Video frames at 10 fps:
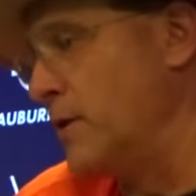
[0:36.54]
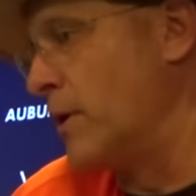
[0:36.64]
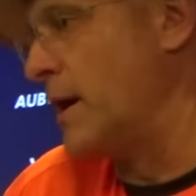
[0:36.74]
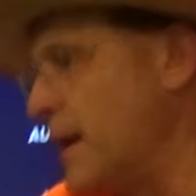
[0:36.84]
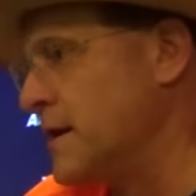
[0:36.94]
you
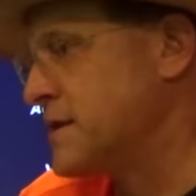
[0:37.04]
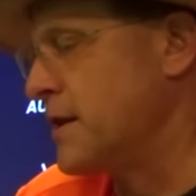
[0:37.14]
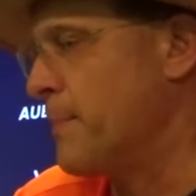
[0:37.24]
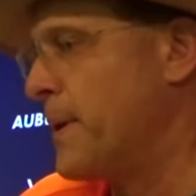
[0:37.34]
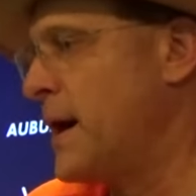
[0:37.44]
know, I, would
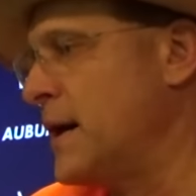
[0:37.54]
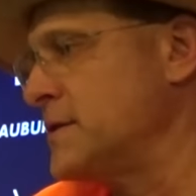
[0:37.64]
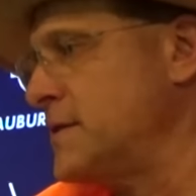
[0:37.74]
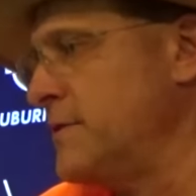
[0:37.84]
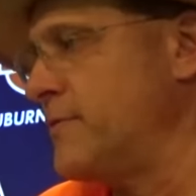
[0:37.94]
say the
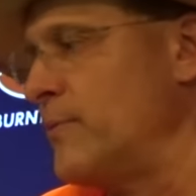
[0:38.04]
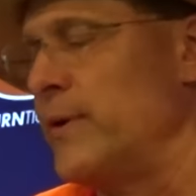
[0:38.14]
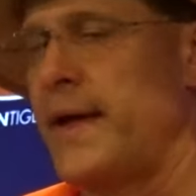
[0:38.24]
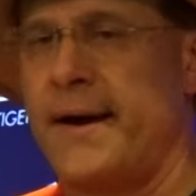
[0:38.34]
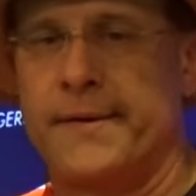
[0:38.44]
positive
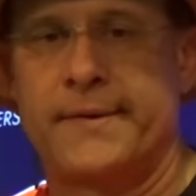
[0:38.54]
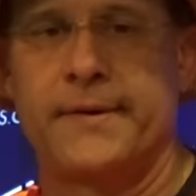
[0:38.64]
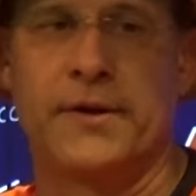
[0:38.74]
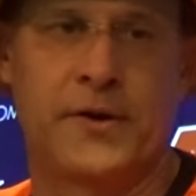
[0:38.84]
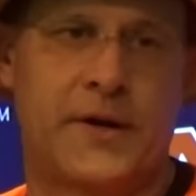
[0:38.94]
without
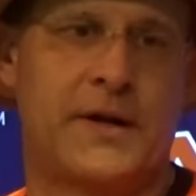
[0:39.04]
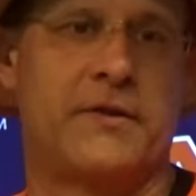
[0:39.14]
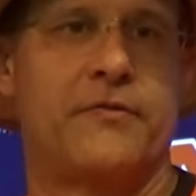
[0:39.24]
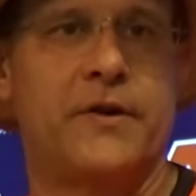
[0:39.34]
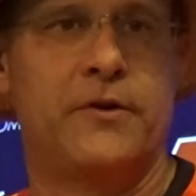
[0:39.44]
looking
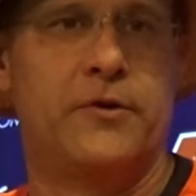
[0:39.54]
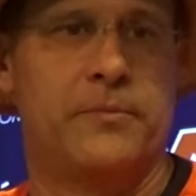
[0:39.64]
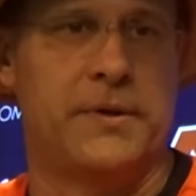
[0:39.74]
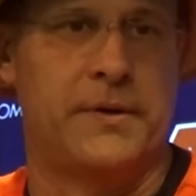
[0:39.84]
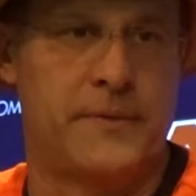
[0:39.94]
at the
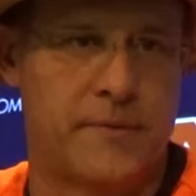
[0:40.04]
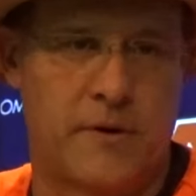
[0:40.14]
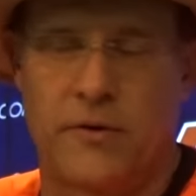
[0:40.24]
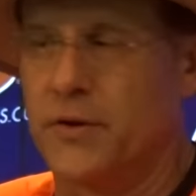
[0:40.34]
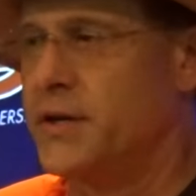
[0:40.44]
film and
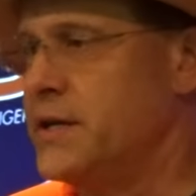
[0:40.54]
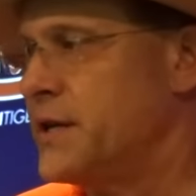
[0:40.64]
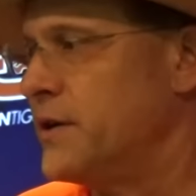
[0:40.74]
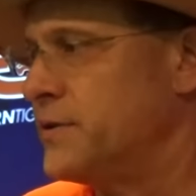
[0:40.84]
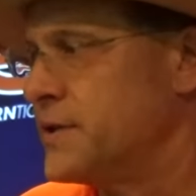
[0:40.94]
all the
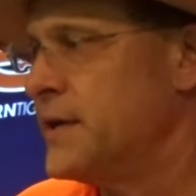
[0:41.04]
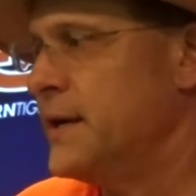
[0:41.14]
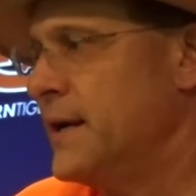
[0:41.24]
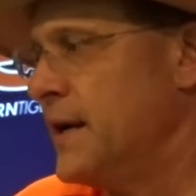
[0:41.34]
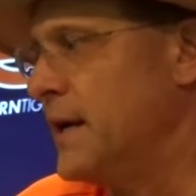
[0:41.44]
details,
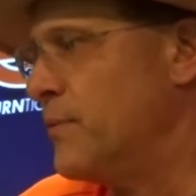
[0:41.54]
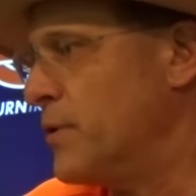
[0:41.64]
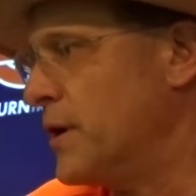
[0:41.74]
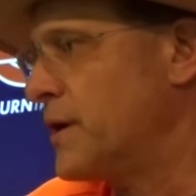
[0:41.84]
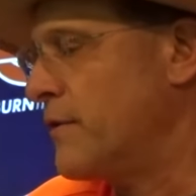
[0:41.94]
it
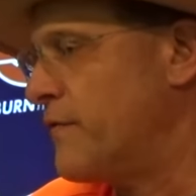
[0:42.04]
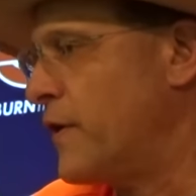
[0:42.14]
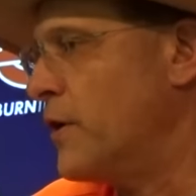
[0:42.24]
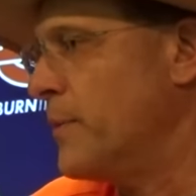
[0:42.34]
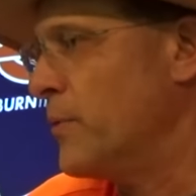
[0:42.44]
really
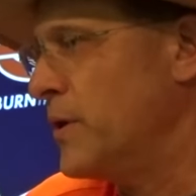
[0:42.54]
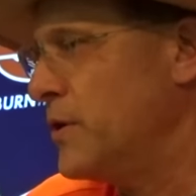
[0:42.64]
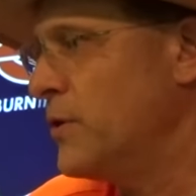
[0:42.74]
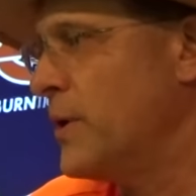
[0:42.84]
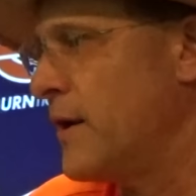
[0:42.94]
confirmed that we
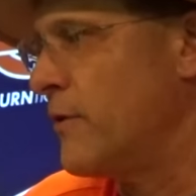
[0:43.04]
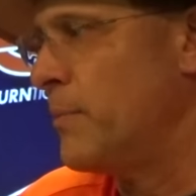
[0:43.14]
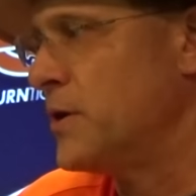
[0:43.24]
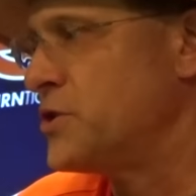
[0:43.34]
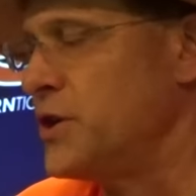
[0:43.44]
do have a
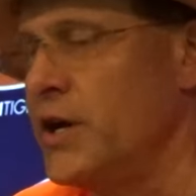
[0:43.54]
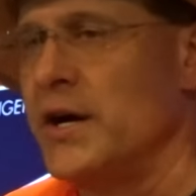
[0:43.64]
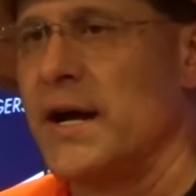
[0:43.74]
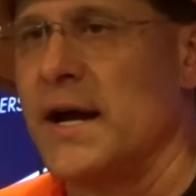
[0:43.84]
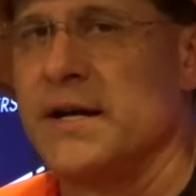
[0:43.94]
bunch of
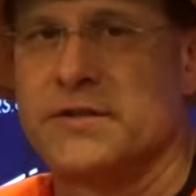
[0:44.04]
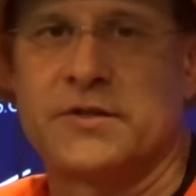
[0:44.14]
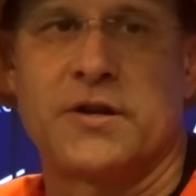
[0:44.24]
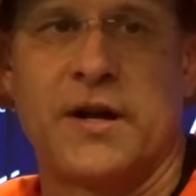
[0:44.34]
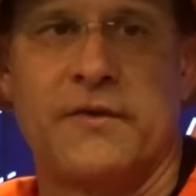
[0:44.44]
young guys
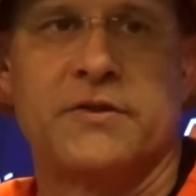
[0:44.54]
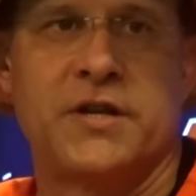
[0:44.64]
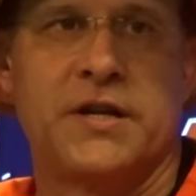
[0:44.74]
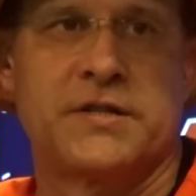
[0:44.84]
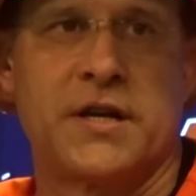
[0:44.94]
that's going to have a
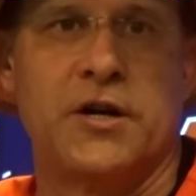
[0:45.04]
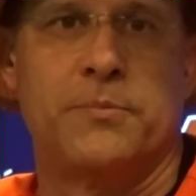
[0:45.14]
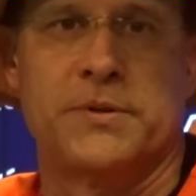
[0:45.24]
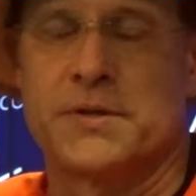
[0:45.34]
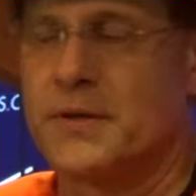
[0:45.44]
chance to
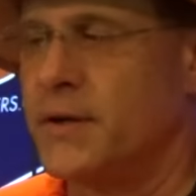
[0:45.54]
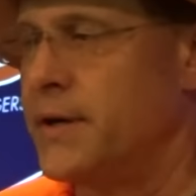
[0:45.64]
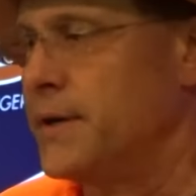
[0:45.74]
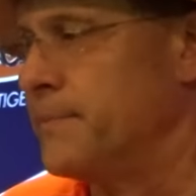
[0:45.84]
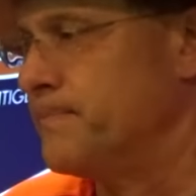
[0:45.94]
help us.
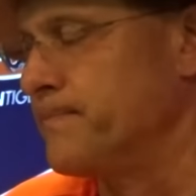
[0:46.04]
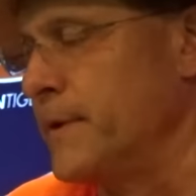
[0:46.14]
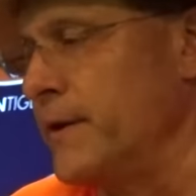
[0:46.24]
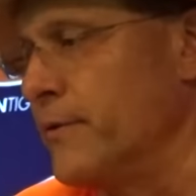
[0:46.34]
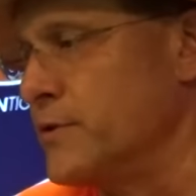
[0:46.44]
Um,
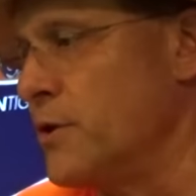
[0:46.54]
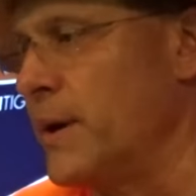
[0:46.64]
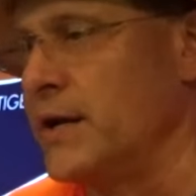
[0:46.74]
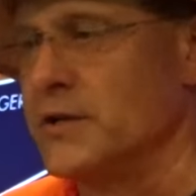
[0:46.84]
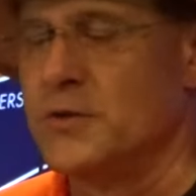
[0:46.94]
you know, there's
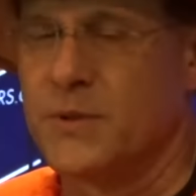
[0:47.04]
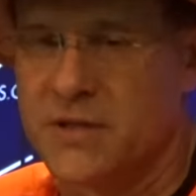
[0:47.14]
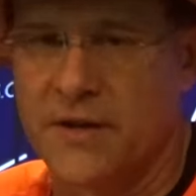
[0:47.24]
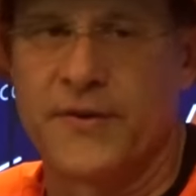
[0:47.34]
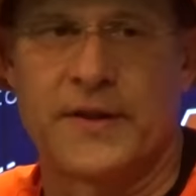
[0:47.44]
nobody in
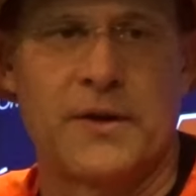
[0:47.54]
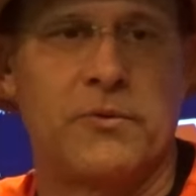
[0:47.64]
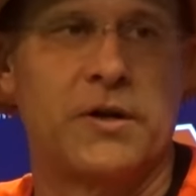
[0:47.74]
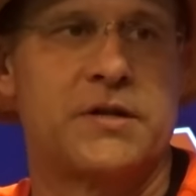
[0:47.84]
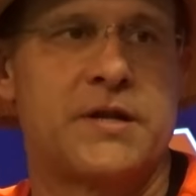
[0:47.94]
specific that
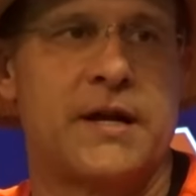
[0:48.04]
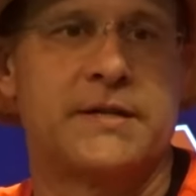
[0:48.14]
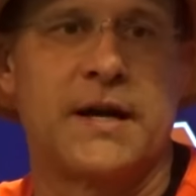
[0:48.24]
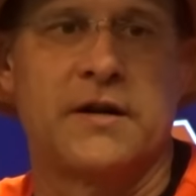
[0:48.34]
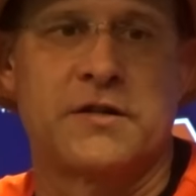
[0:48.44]
really
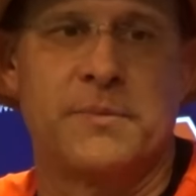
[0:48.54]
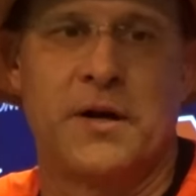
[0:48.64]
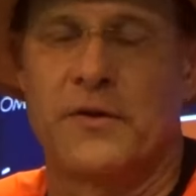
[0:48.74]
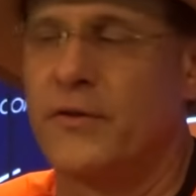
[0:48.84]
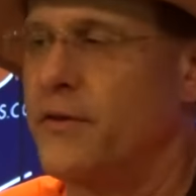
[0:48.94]
stands out to
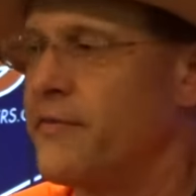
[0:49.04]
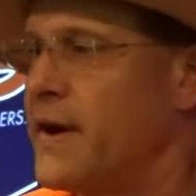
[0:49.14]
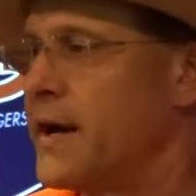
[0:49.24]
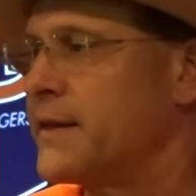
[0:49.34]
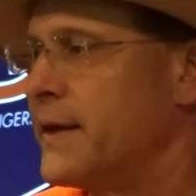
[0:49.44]
me other than the
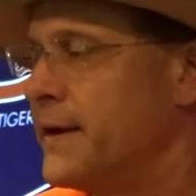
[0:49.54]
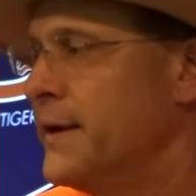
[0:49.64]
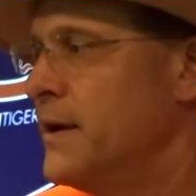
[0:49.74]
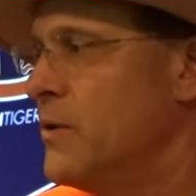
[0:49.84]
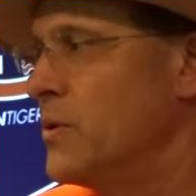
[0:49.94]
fact that
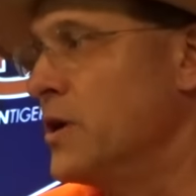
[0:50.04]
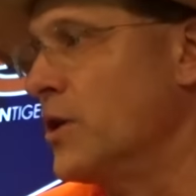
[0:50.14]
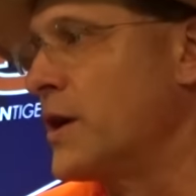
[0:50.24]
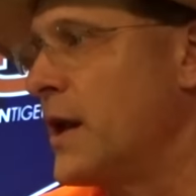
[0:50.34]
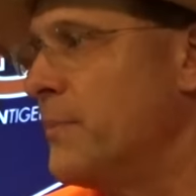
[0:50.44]
when you
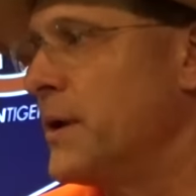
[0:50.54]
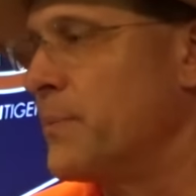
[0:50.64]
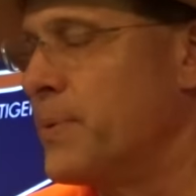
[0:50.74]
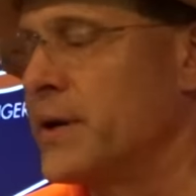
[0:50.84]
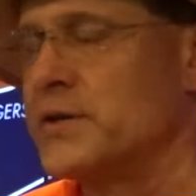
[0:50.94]
look at it big
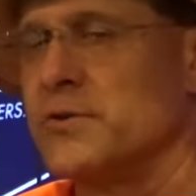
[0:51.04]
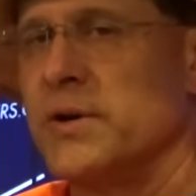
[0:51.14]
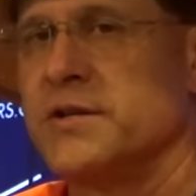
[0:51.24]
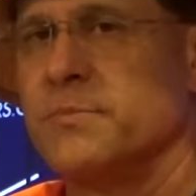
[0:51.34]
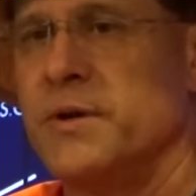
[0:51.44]
picture,
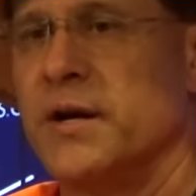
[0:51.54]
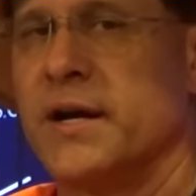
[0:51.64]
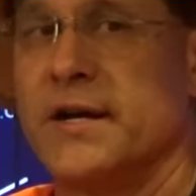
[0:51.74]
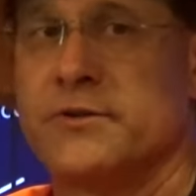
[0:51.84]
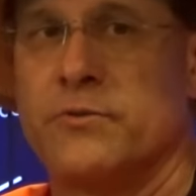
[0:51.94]
we had some young
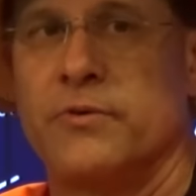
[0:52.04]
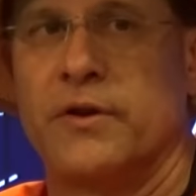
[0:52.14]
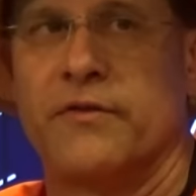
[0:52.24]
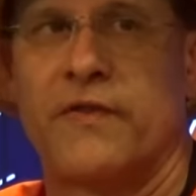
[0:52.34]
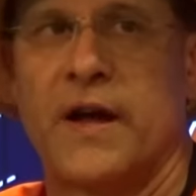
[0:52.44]
guys that were
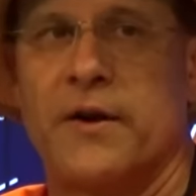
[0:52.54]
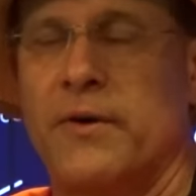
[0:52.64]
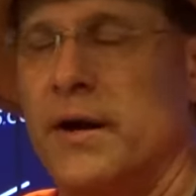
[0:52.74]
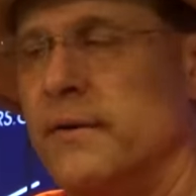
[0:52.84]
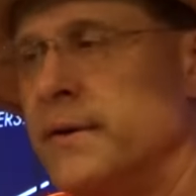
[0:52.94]
really flying
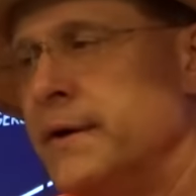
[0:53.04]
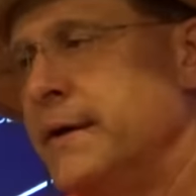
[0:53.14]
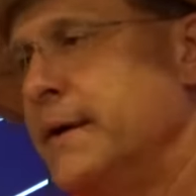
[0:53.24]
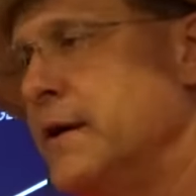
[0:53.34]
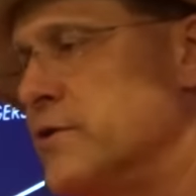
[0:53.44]
around
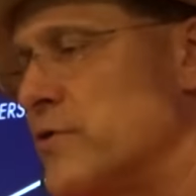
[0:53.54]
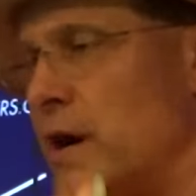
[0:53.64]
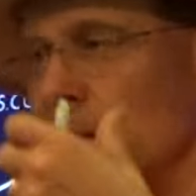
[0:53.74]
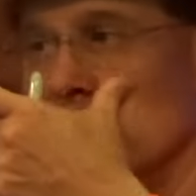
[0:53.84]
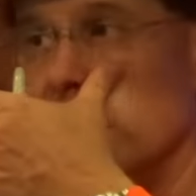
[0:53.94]
and
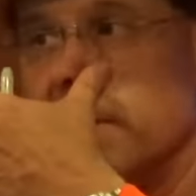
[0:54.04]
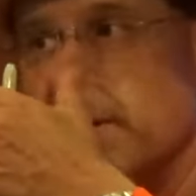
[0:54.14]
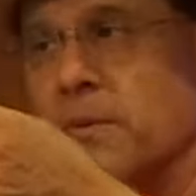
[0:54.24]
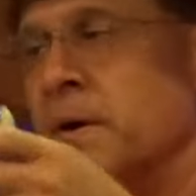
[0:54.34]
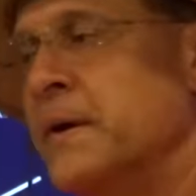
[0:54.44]
trying to do what
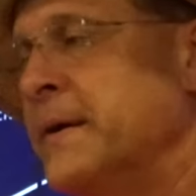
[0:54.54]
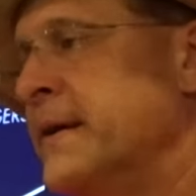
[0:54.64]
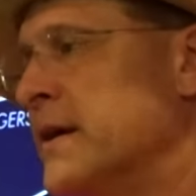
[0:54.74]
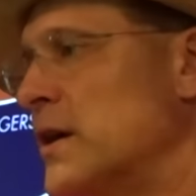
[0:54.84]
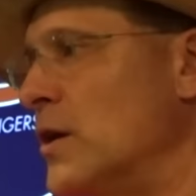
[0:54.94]
they were
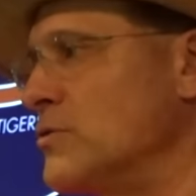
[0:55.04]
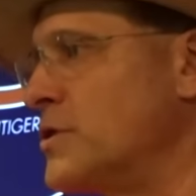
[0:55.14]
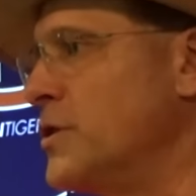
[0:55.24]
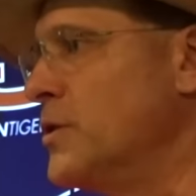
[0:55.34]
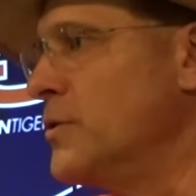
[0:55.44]

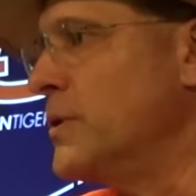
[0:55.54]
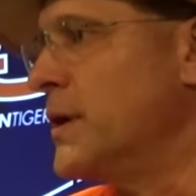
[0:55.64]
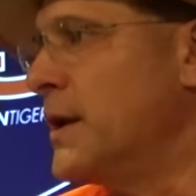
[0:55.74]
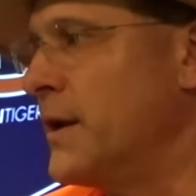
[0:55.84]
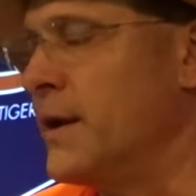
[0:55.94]
coached to
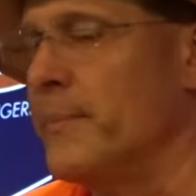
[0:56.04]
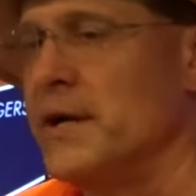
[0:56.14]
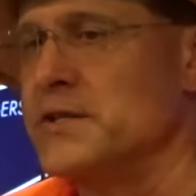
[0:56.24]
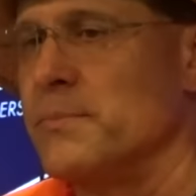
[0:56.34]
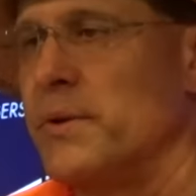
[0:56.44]
do and, and
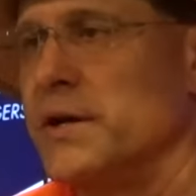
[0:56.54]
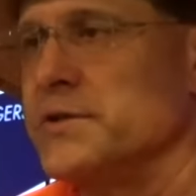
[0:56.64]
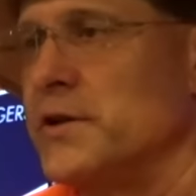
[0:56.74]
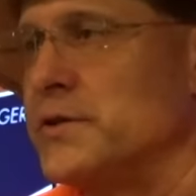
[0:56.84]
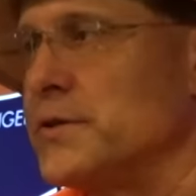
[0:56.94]
made some
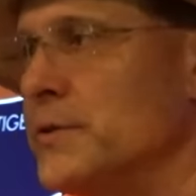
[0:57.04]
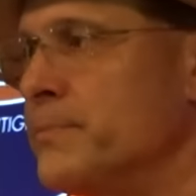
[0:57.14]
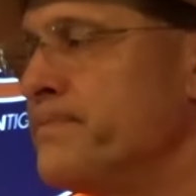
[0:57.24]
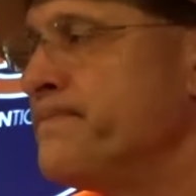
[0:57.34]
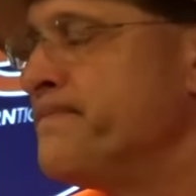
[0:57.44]
plays also.
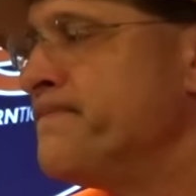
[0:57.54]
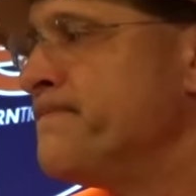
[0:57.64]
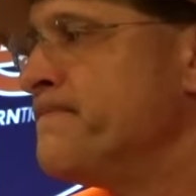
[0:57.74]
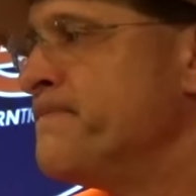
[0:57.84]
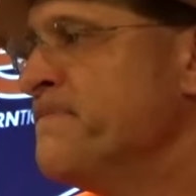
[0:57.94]

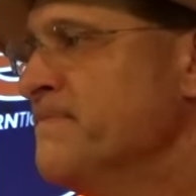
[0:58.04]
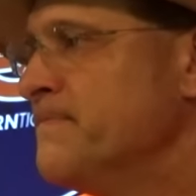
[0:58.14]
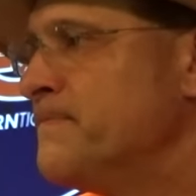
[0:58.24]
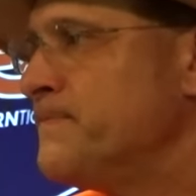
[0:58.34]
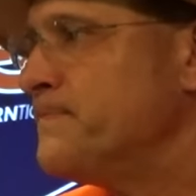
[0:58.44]

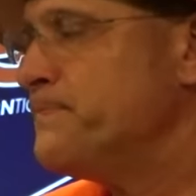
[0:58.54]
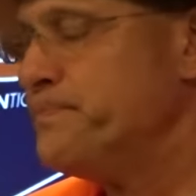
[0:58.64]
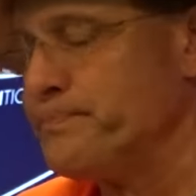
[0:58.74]
Questions?